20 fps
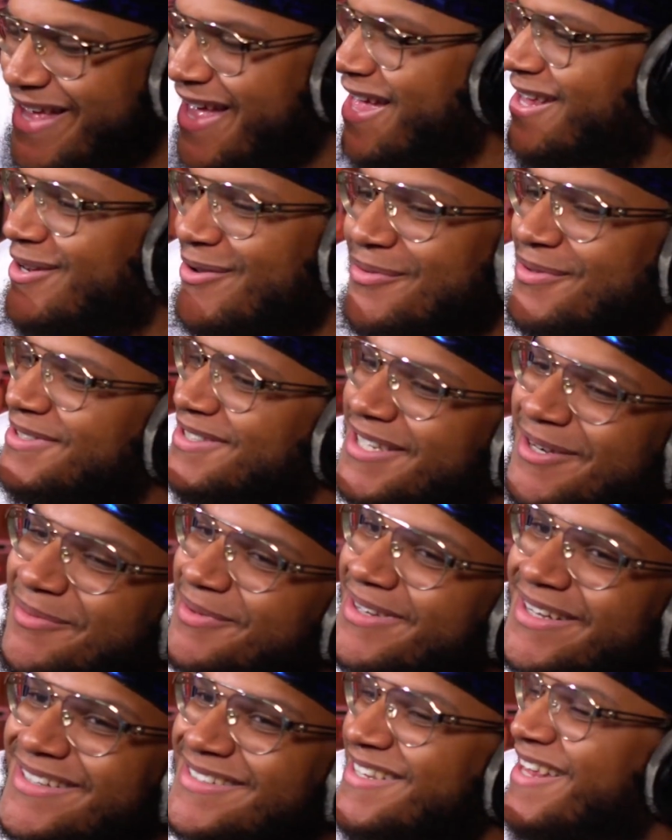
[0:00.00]
ain't doing shit
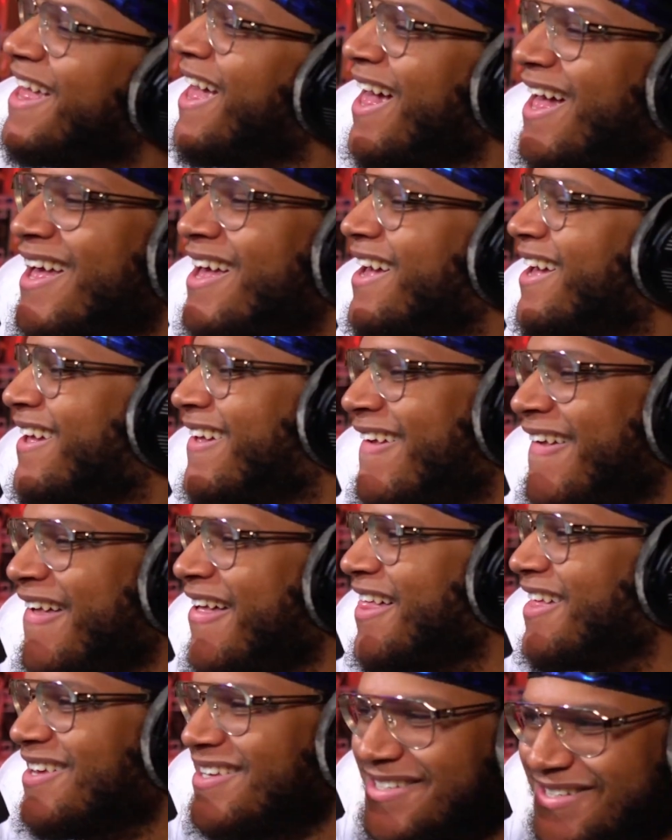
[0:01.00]
with this.
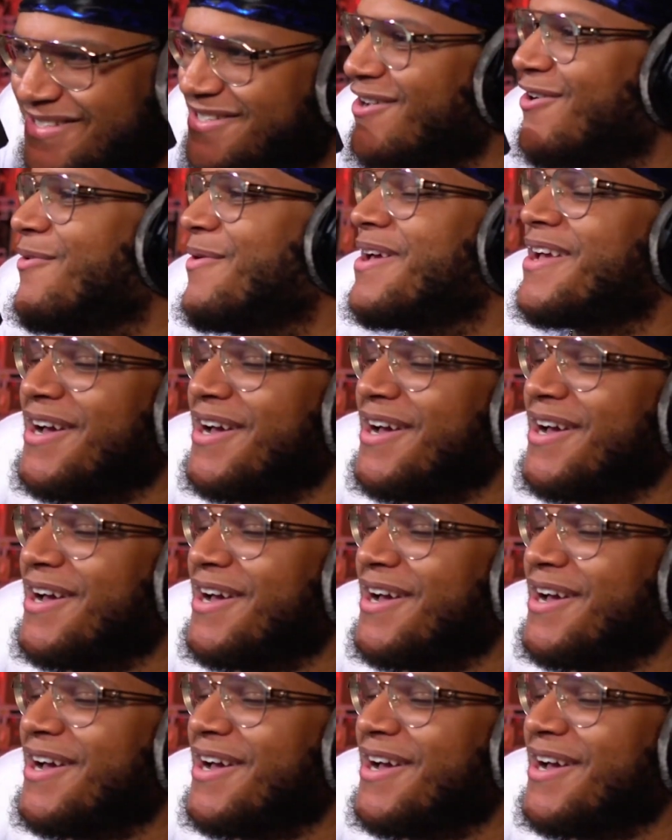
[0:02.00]
This is going